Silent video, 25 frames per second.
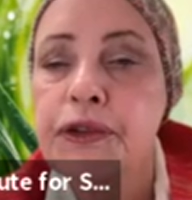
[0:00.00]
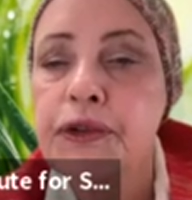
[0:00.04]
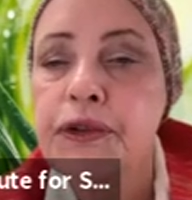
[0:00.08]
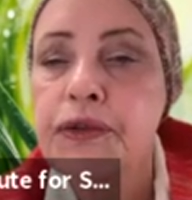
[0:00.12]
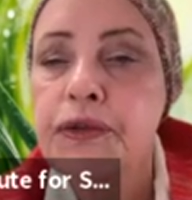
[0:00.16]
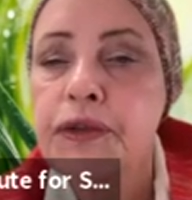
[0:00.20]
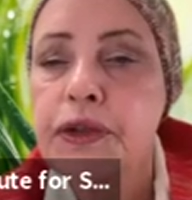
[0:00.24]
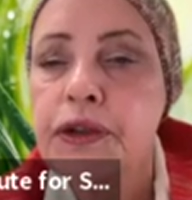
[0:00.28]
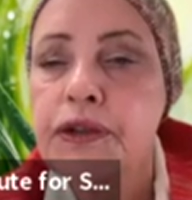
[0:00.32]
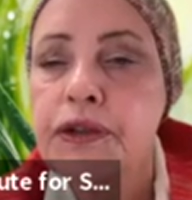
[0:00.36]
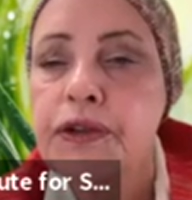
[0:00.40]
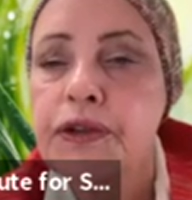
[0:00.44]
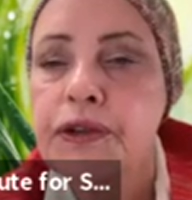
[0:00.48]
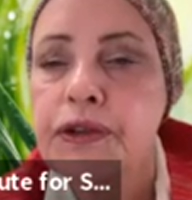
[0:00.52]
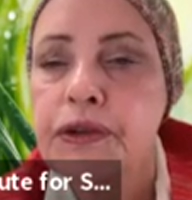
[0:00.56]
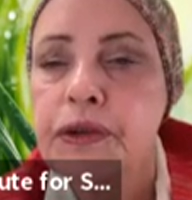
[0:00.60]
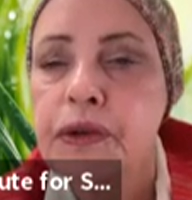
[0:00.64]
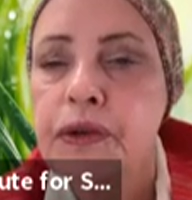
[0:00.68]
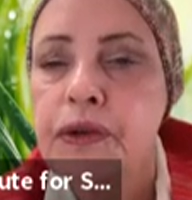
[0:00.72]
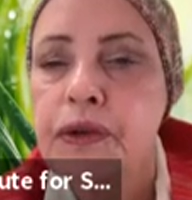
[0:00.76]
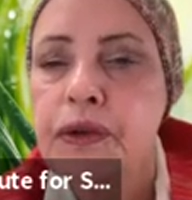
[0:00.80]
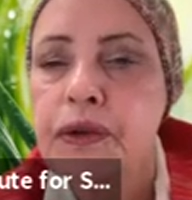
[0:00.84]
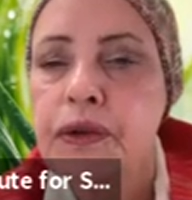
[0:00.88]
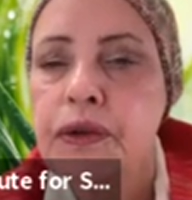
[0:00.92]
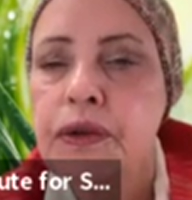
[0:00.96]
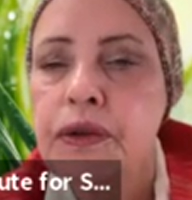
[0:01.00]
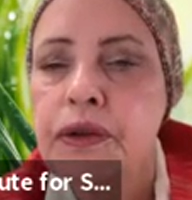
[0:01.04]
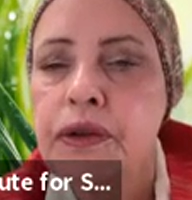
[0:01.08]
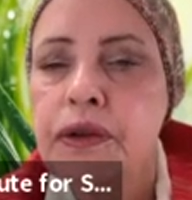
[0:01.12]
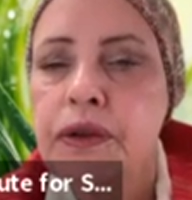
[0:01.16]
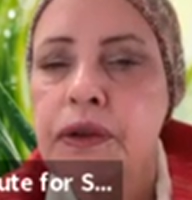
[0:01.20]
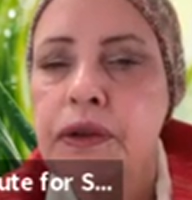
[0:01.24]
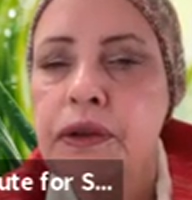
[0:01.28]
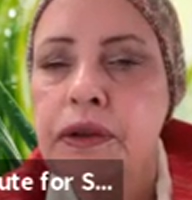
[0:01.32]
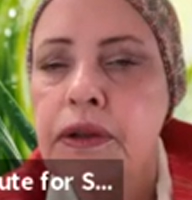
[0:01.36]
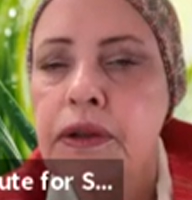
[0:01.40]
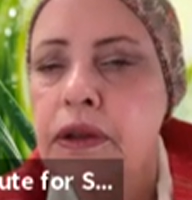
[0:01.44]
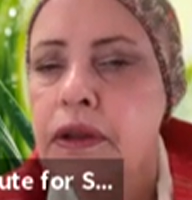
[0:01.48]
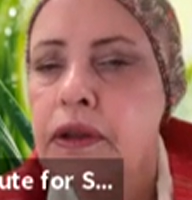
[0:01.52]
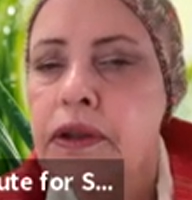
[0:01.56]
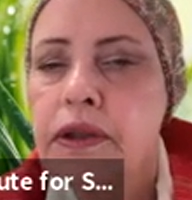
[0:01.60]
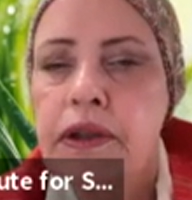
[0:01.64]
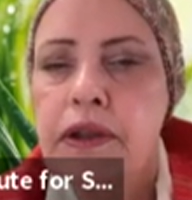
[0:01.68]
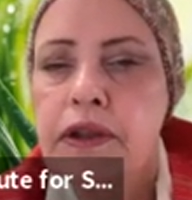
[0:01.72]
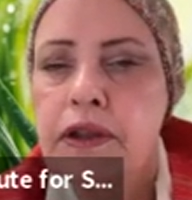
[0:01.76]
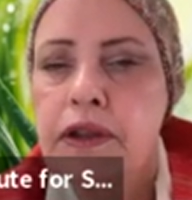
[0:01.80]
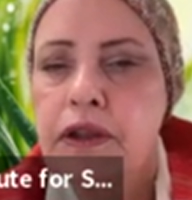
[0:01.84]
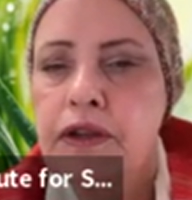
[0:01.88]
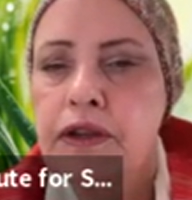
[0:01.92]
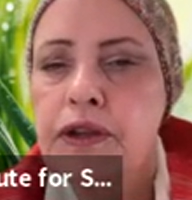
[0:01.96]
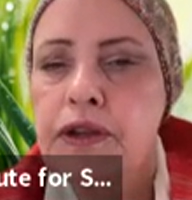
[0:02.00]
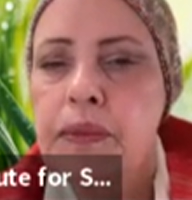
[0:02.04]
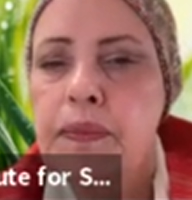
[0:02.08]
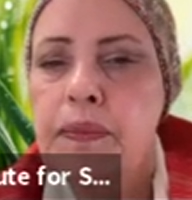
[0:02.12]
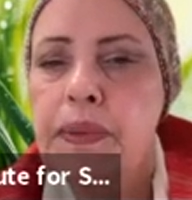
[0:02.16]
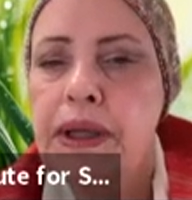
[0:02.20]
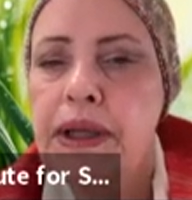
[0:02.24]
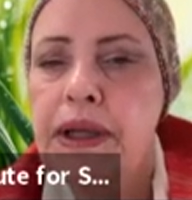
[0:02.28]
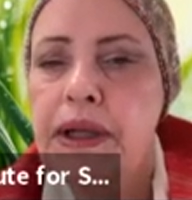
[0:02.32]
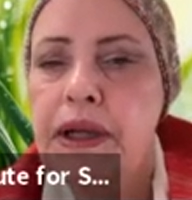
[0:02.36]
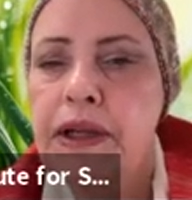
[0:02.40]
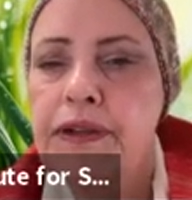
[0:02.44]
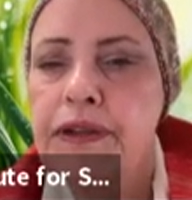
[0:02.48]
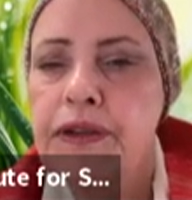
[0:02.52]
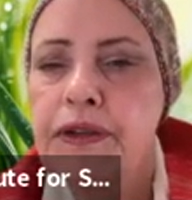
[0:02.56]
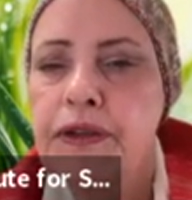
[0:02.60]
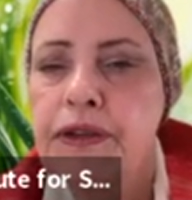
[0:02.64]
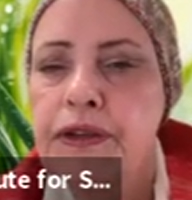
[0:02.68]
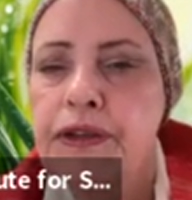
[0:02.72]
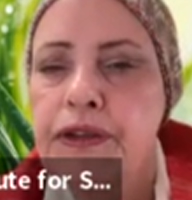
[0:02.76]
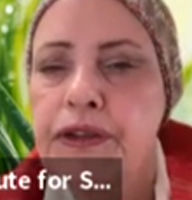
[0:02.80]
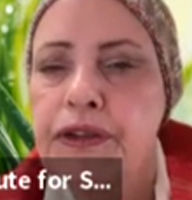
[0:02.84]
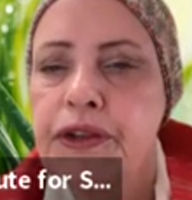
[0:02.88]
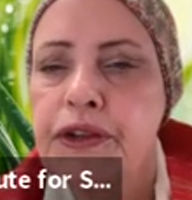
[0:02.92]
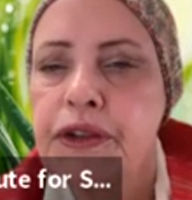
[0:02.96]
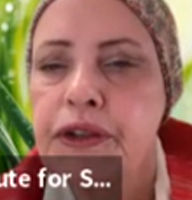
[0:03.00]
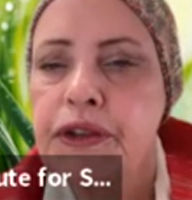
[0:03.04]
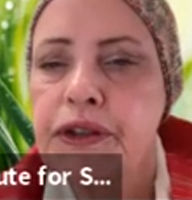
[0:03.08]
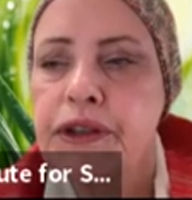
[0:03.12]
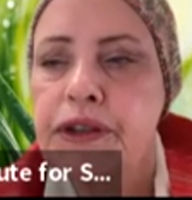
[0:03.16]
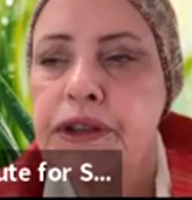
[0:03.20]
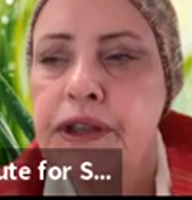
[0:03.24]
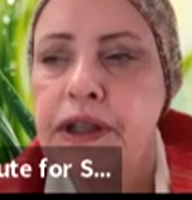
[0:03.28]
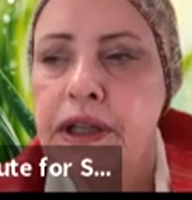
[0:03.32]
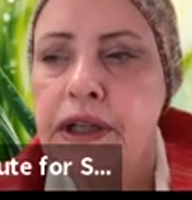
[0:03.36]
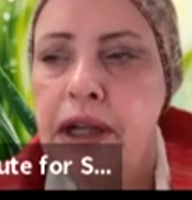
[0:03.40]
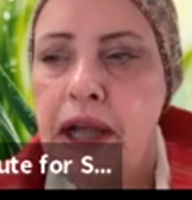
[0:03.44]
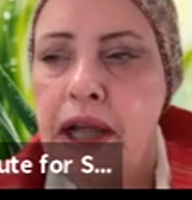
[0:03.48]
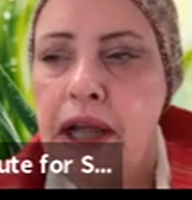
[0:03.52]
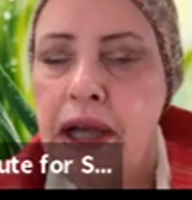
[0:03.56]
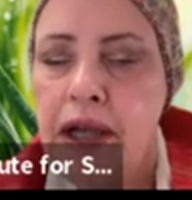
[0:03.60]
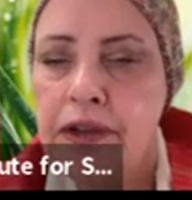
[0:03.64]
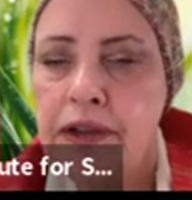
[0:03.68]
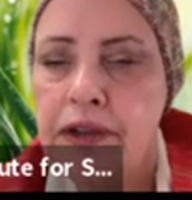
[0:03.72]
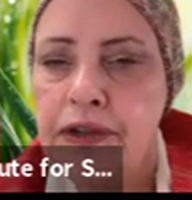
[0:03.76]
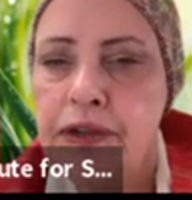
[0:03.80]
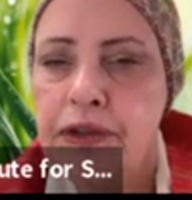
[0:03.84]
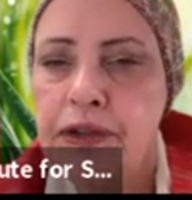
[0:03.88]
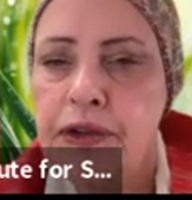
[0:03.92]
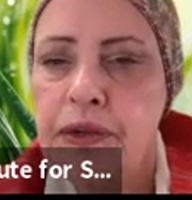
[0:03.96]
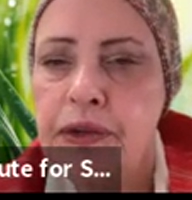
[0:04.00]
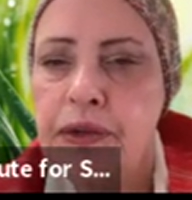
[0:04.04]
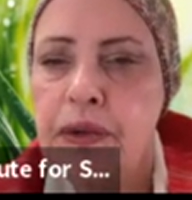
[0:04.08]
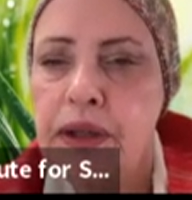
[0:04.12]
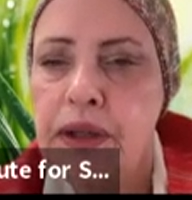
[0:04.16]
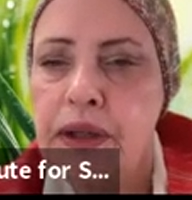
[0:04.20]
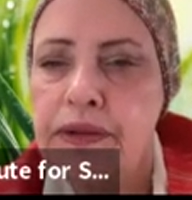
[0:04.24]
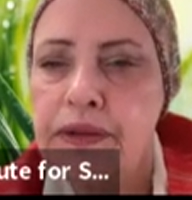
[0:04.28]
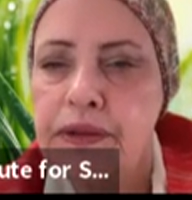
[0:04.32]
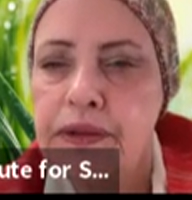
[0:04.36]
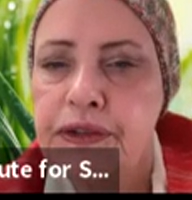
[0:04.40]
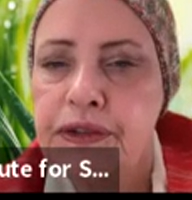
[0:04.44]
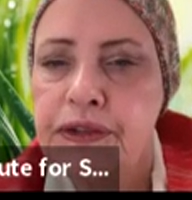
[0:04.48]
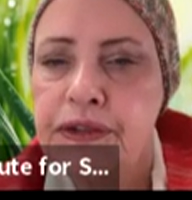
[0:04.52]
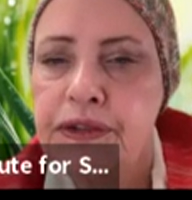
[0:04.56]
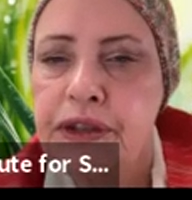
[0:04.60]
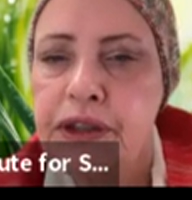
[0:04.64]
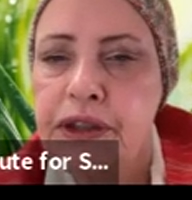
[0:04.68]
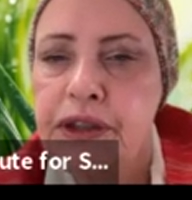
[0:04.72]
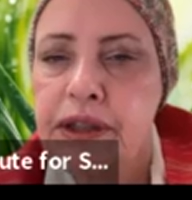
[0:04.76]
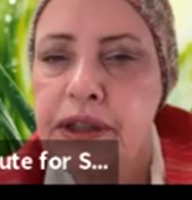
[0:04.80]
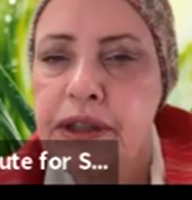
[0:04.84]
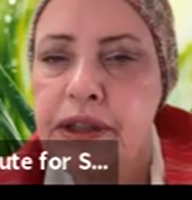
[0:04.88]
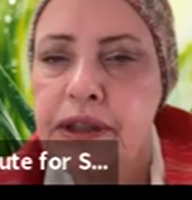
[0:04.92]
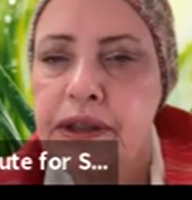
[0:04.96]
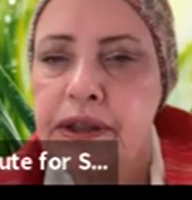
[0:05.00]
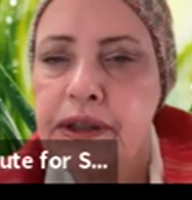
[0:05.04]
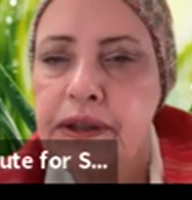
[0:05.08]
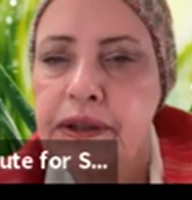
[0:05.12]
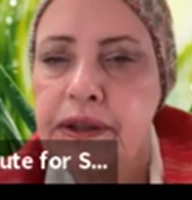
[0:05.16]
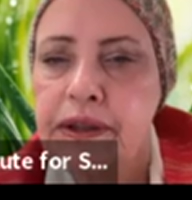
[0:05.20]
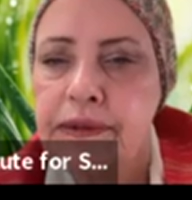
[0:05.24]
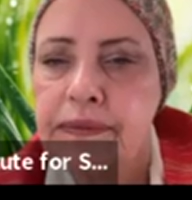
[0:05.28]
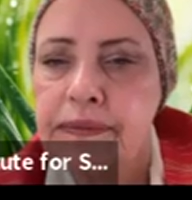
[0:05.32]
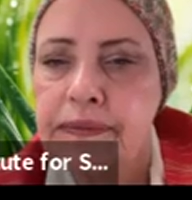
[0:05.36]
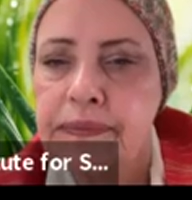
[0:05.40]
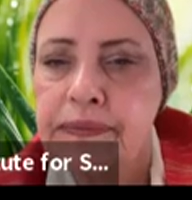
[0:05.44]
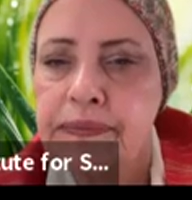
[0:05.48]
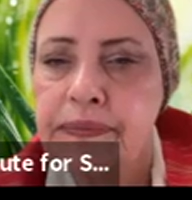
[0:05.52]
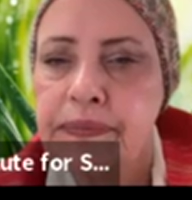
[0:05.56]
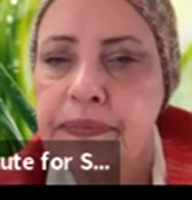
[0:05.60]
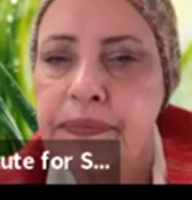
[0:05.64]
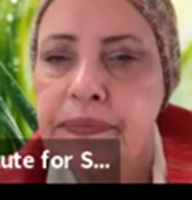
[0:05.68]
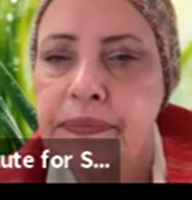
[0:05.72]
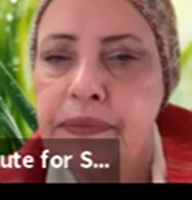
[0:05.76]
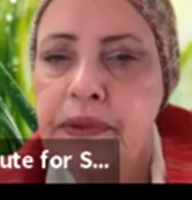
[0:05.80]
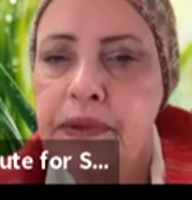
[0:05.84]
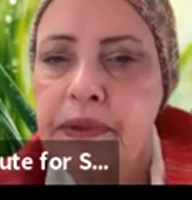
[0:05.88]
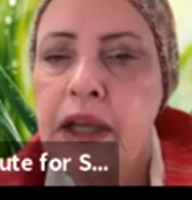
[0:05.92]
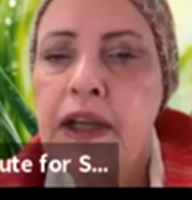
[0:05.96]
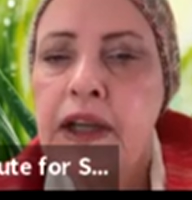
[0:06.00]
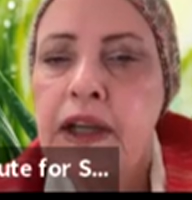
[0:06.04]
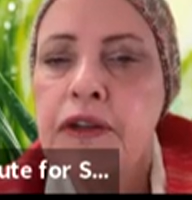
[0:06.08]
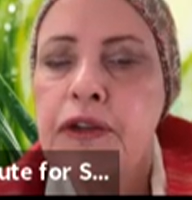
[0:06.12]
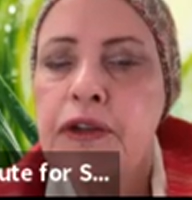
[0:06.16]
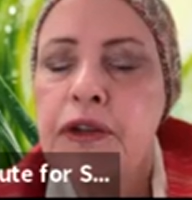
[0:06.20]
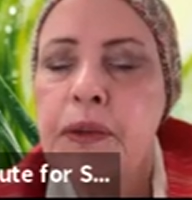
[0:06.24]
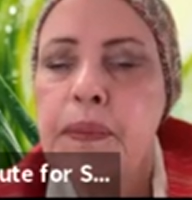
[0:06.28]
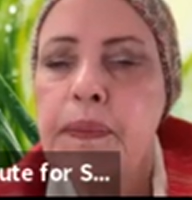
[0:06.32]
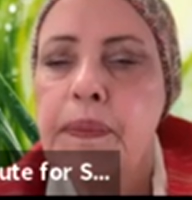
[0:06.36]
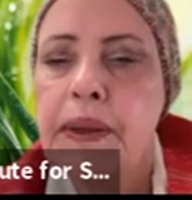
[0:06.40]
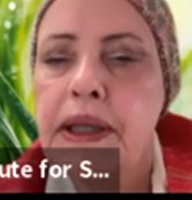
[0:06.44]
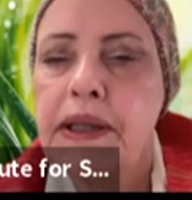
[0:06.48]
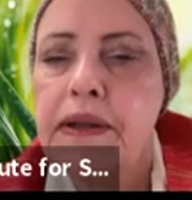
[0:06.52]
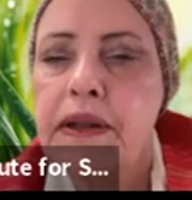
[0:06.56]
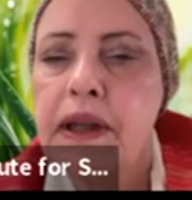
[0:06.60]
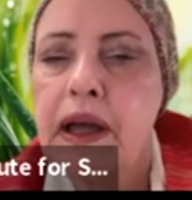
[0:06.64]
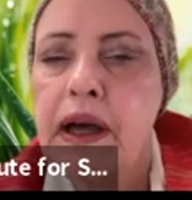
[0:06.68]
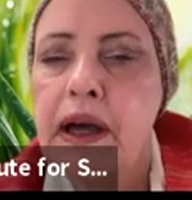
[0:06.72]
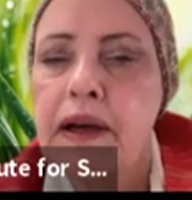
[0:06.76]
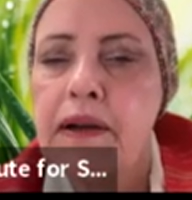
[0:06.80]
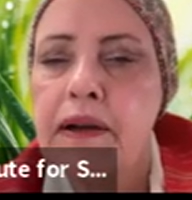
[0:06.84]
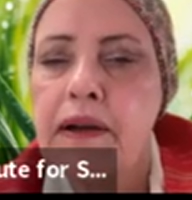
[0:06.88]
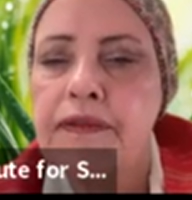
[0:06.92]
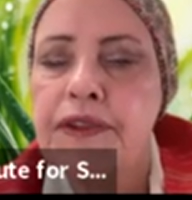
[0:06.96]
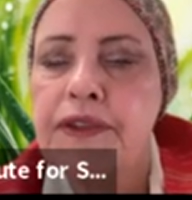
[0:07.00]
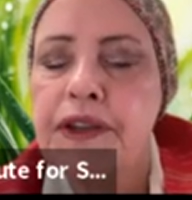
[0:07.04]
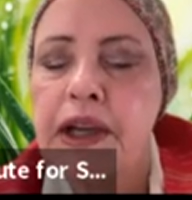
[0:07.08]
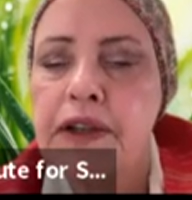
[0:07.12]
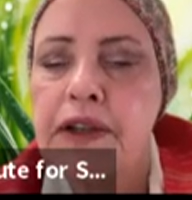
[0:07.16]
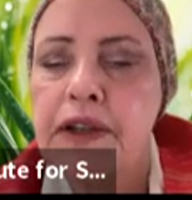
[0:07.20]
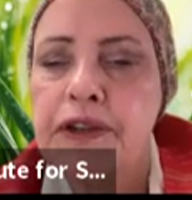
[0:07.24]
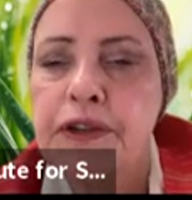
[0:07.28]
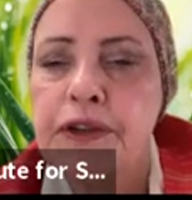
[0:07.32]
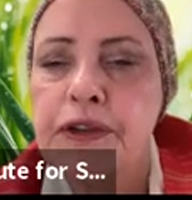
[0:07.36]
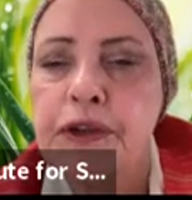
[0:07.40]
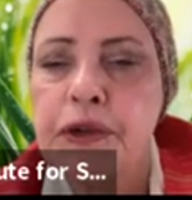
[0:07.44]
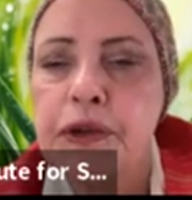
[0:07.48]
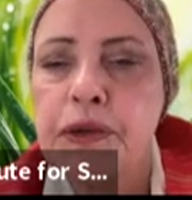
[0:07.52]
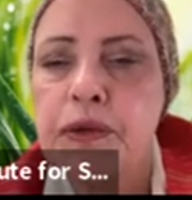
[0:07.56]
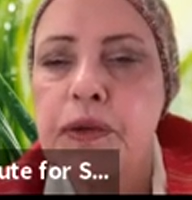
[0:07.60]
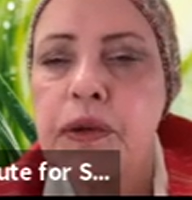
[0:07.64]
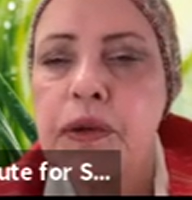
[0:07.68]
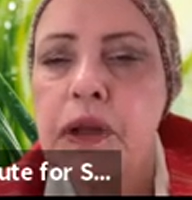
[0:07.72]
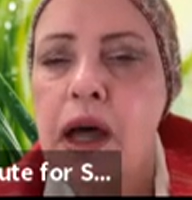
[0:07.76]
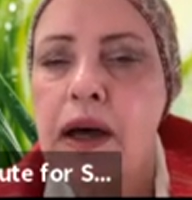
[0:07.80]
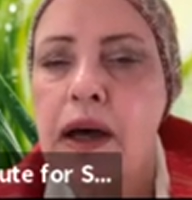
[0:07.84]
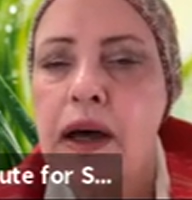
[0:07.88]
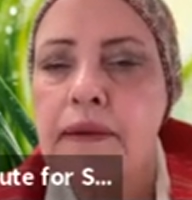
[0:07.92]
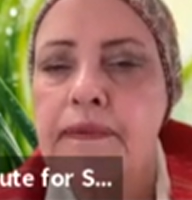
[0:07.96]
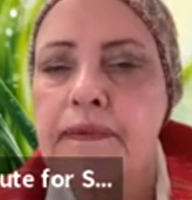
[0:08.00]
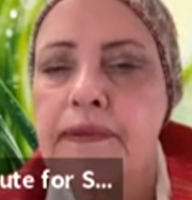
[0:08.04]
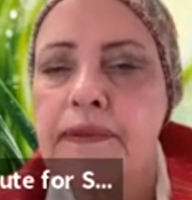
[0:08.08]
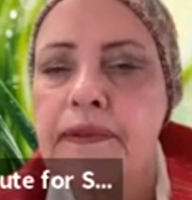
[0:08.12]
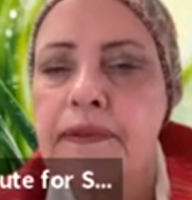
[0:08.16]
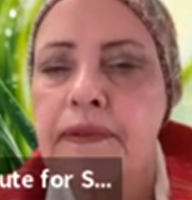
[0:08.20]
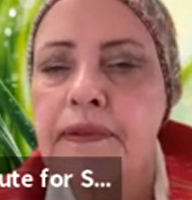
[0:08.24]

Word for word: to console, to be understood as to understand, to be loved as to love.